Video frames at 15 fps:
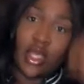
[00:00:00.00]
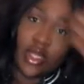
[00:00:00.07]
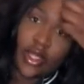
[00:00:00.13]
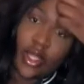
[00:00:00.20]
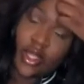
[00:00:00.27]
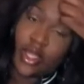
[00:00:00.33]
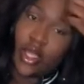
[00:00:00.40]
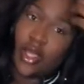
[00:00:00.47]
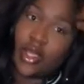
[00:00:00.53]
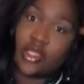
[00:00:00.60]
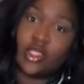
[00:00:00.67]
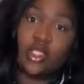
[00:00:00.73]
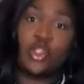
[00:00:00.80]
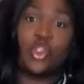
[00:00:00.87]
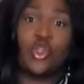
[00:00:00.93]
like
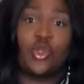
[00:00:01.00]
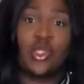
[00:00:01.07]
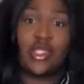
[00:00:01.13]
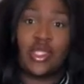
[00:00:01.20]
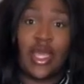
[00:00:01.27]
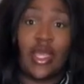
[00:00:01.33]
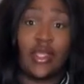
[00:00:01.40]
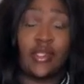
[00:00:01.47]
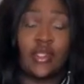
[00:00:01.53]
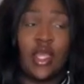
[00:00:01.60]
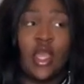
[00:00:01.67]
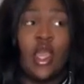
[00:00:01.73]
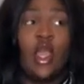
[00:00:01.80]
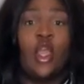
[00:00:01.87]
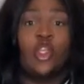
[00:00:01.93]
it's true to size.
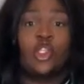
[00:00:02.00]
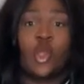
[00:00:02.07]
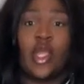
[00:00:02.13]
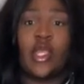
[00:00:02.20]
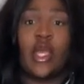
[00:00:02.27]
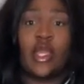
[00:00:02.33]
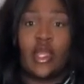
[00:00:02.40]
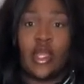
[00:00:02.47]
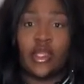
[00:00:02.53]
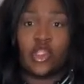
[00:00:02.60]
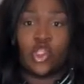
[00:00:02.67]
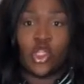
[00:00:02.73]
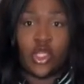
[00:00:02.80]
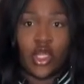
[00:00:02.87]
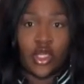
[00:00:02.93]
So I got an
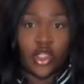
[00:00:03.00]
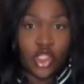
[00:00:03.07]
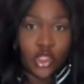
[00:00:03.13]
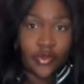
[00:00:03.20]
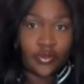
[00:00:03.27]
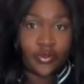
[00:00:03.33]
extra large.